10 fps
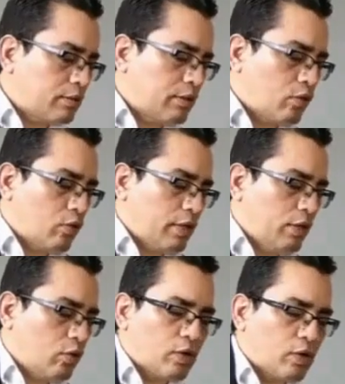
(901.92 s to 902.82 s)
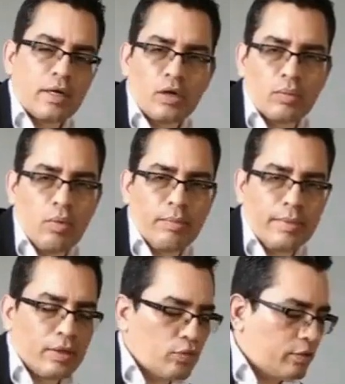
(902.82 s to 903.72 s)
Please don't forget to
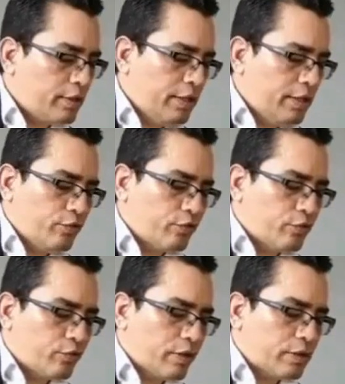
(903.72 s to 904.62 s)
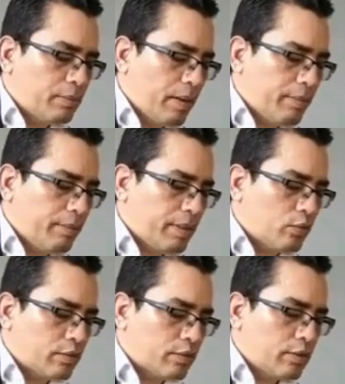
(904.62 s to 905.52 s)
like, subscribe, and
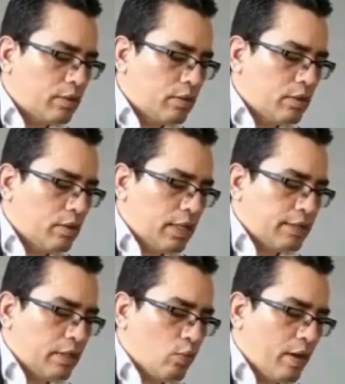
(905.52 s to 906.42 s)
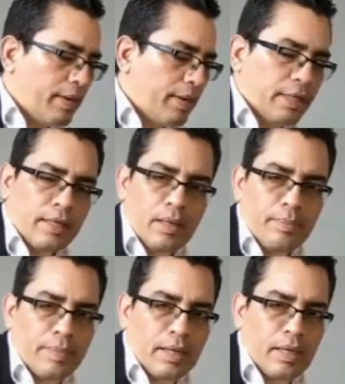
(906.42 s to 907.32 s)
share this video with others who may
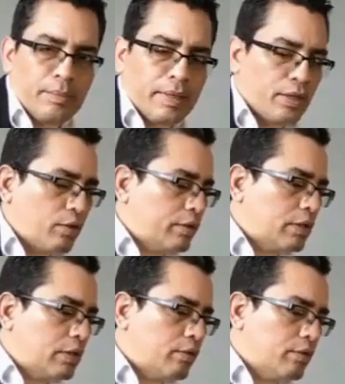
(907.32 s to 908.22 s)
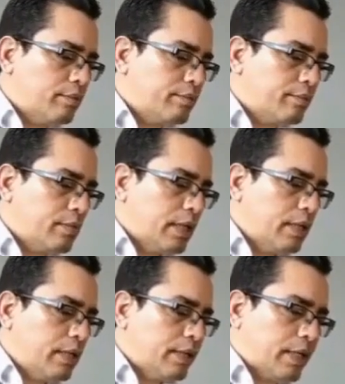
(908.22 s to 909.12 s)
find it useful.
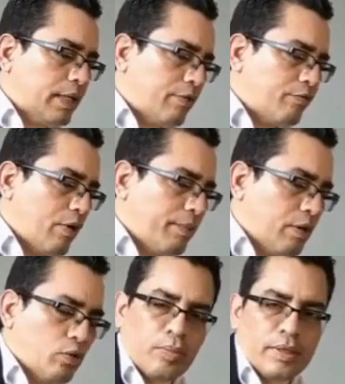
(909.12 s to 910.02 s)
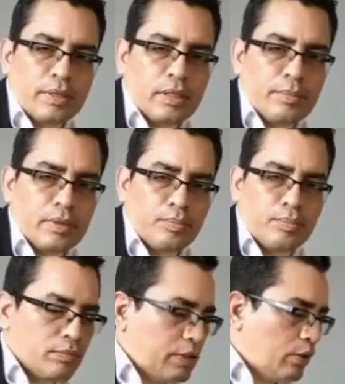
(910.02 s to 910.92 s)
Have a wonderful day
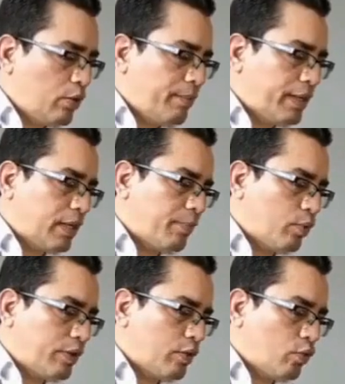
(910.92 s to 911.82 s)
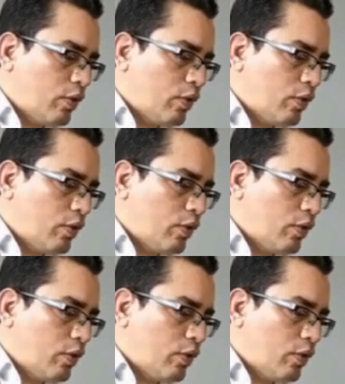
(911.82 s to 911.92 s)
and happy playing.